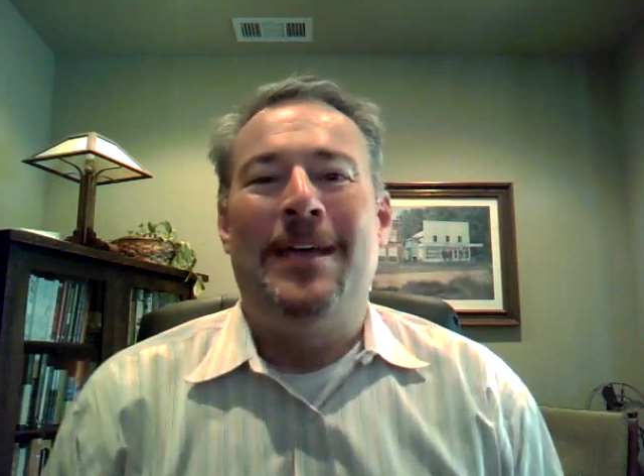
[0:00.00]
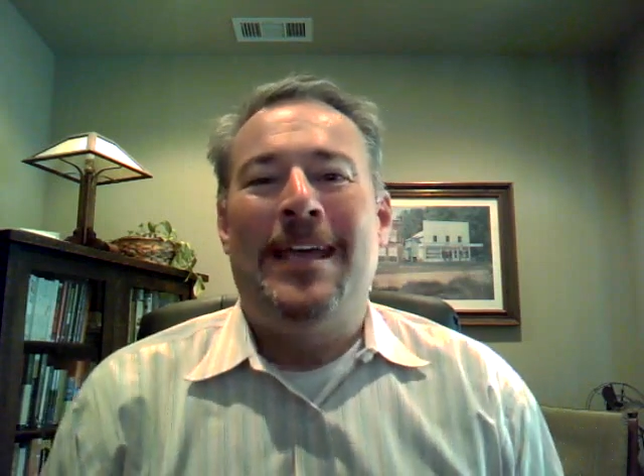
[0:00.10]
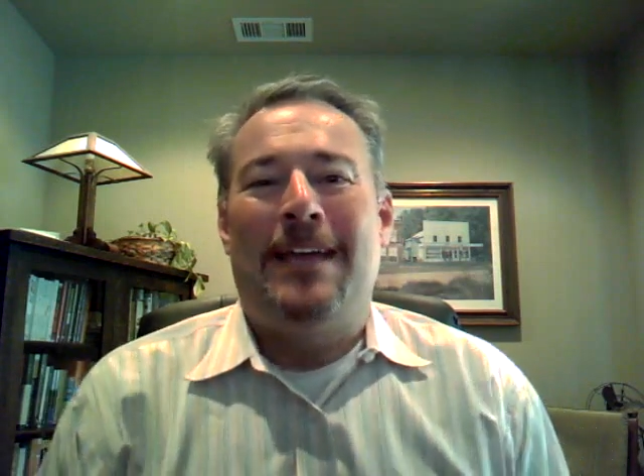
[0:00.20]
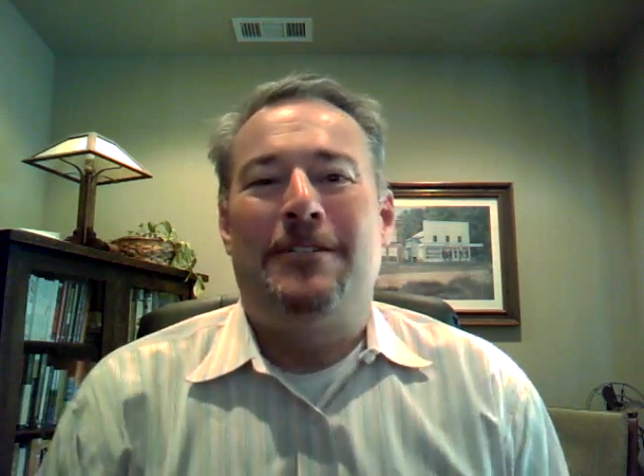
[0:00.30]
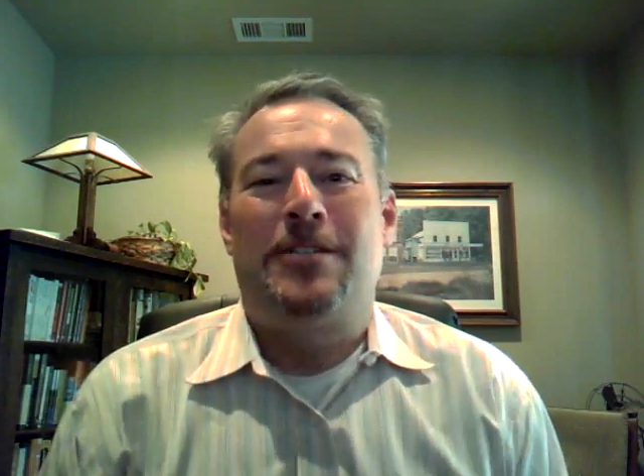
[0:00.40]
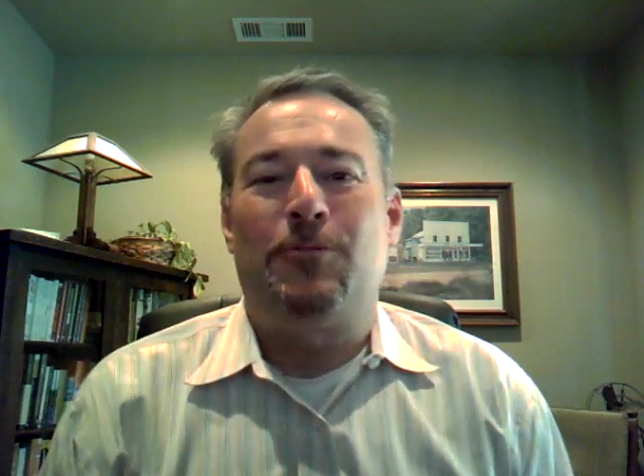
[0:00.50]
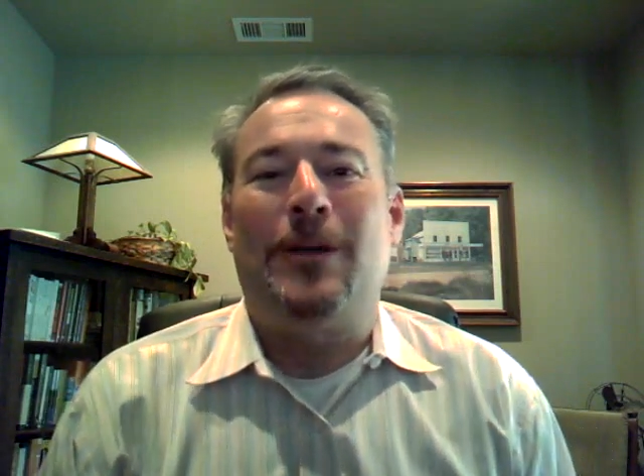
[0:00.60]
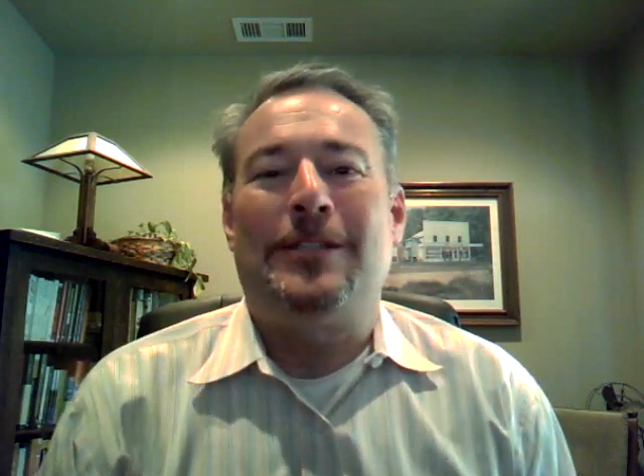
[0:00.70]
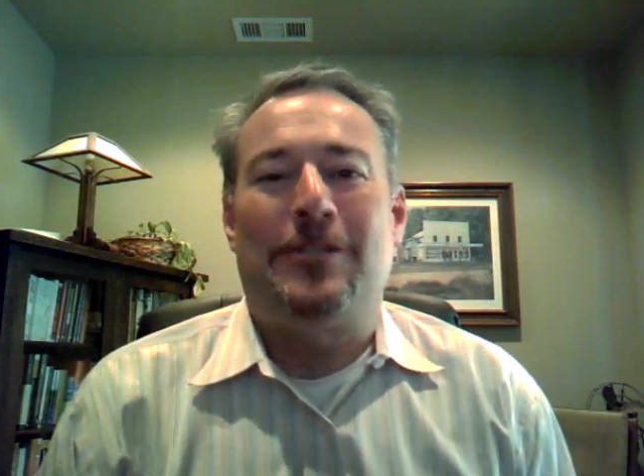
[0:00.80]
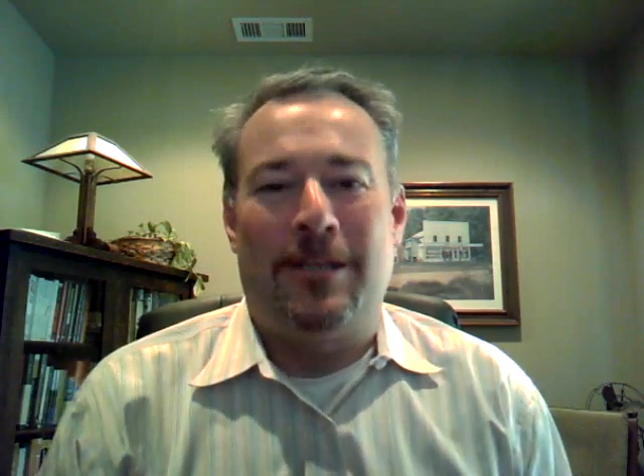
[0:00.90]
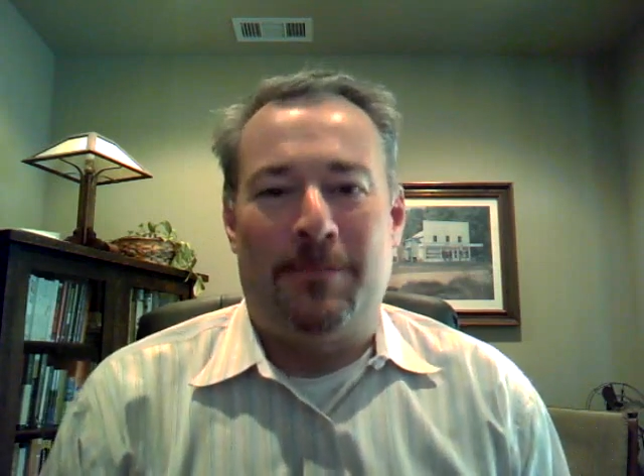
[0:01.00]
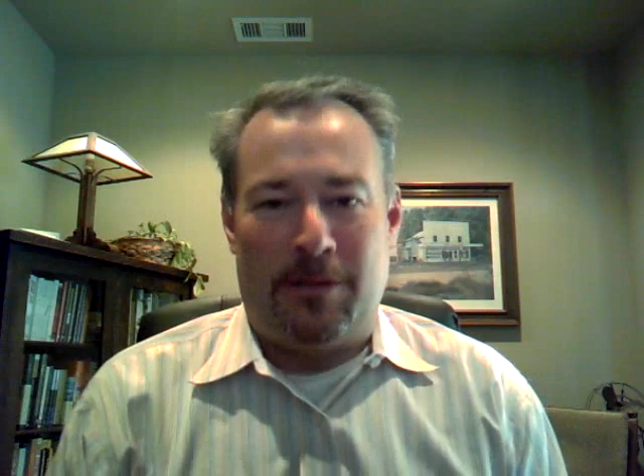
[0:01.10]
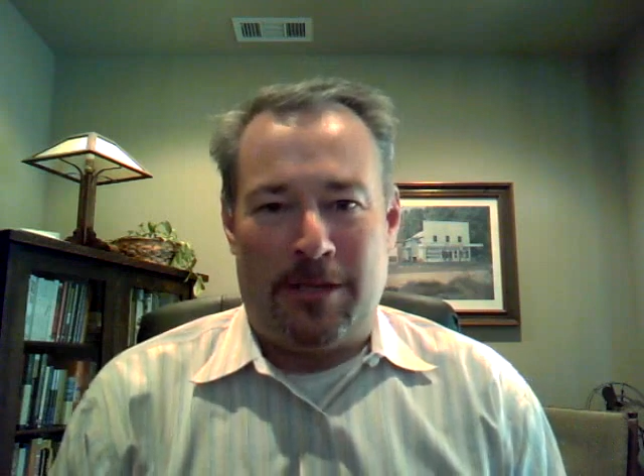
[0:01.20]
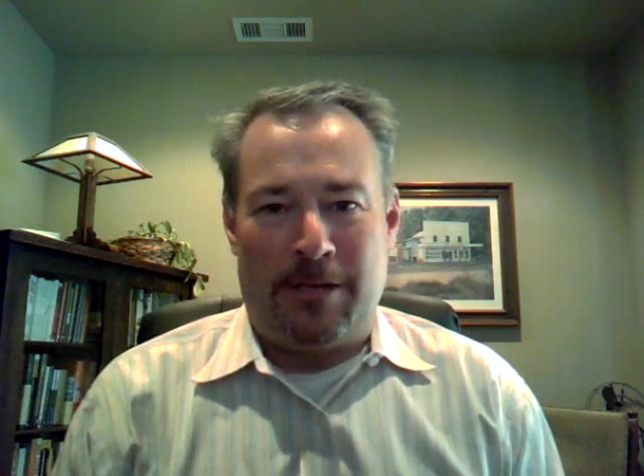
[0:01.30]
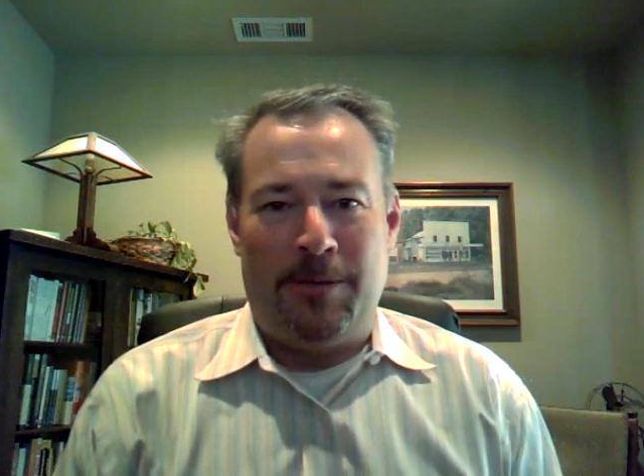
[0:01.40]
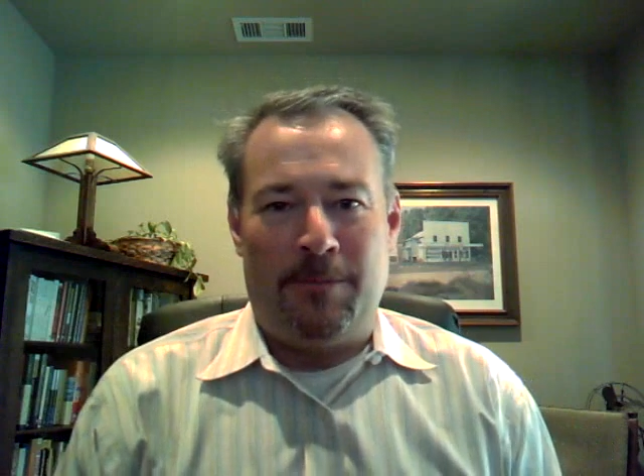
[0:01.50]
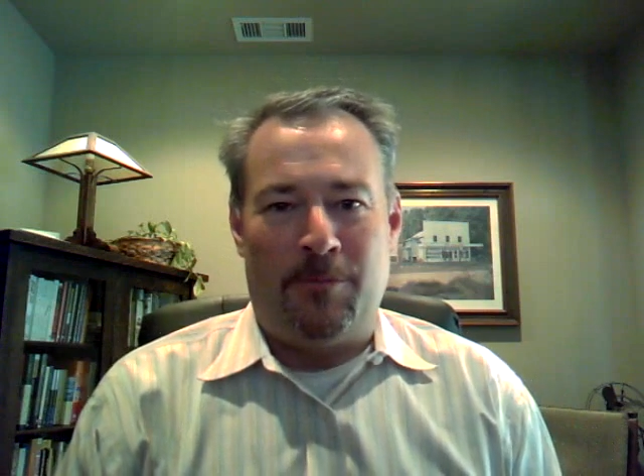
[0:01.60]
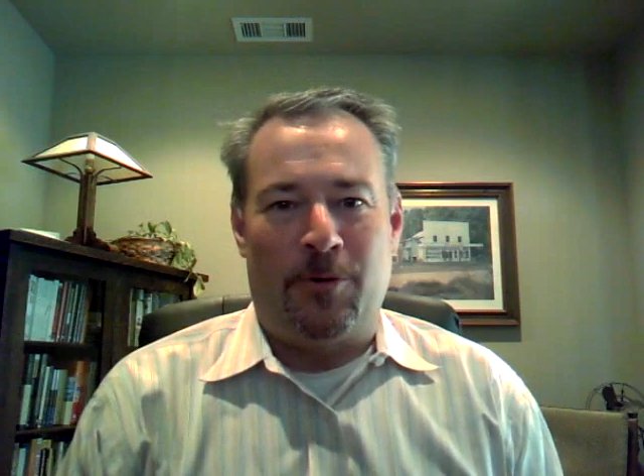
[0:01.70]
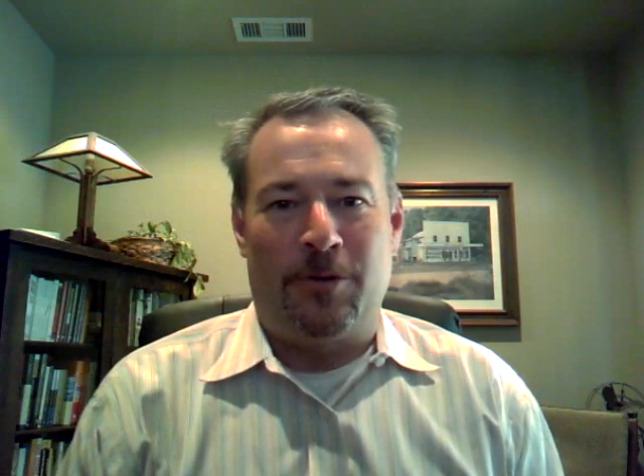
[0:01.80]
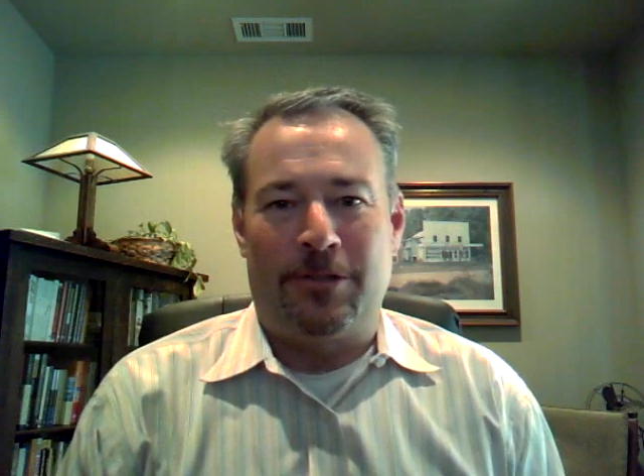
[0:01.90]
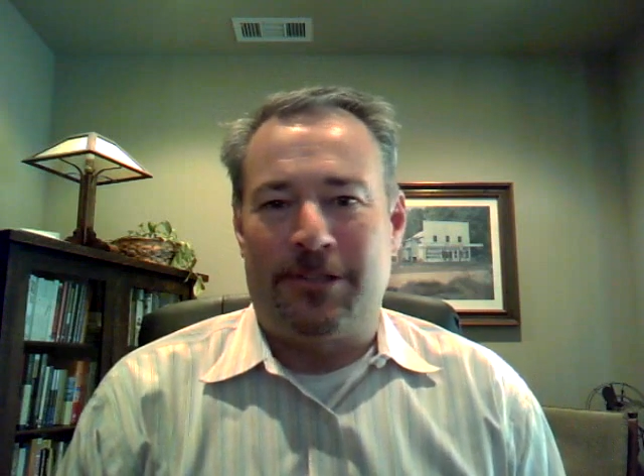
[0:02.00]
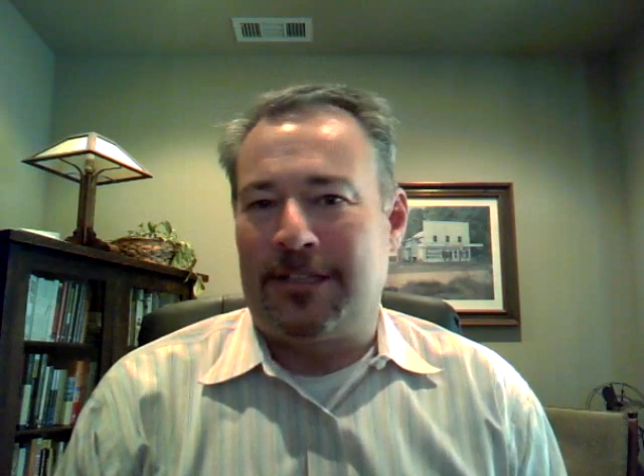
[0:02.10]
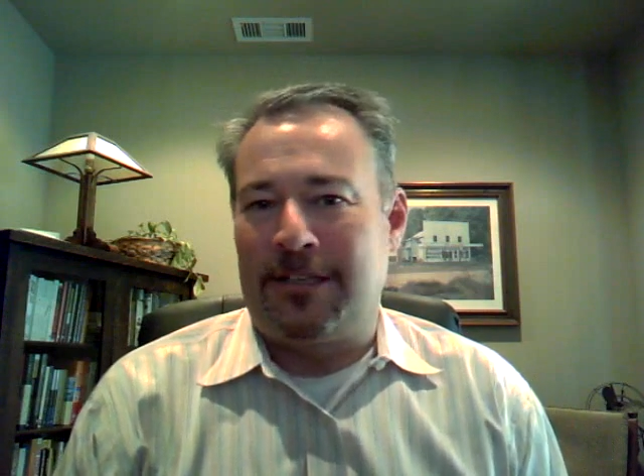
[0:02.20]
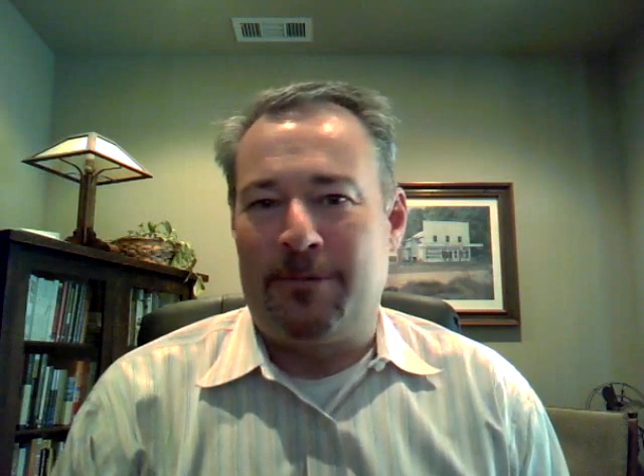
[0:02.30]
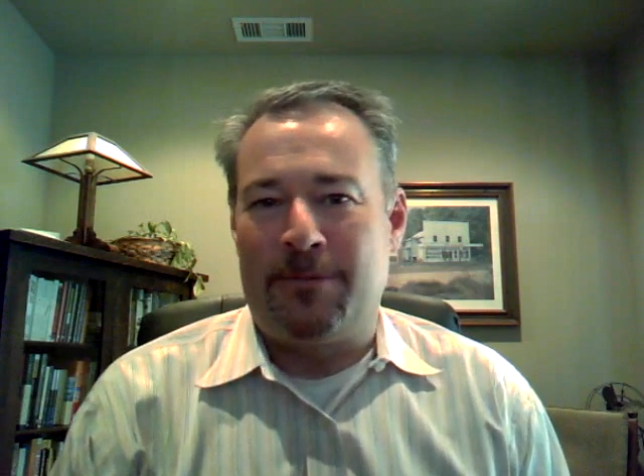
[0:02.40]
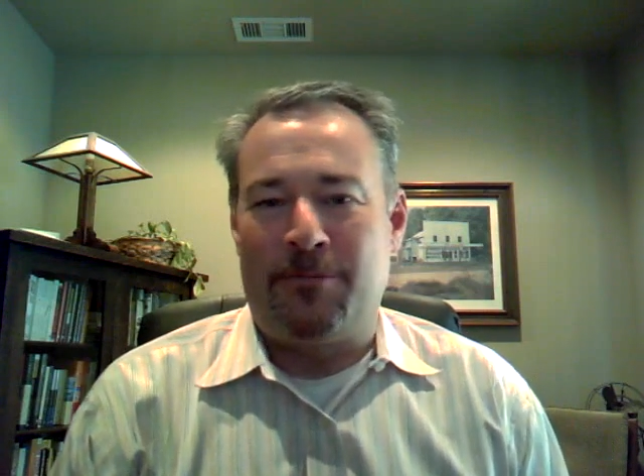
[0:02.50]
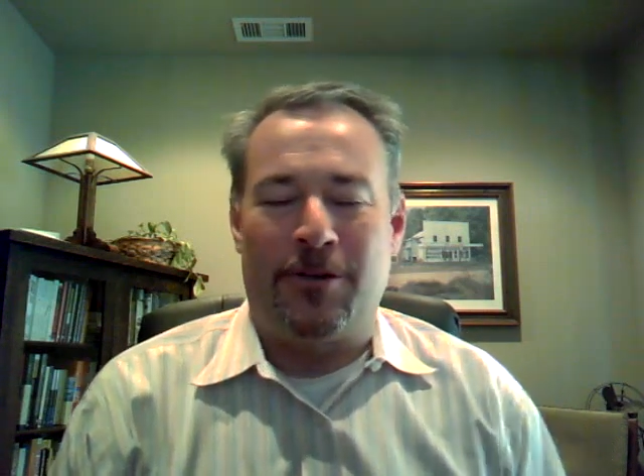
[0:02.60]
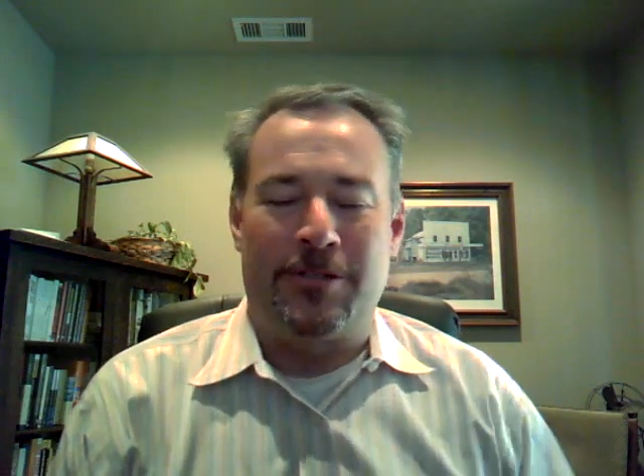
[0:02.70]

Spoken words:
and stretch them a little bit more, just a little bit more.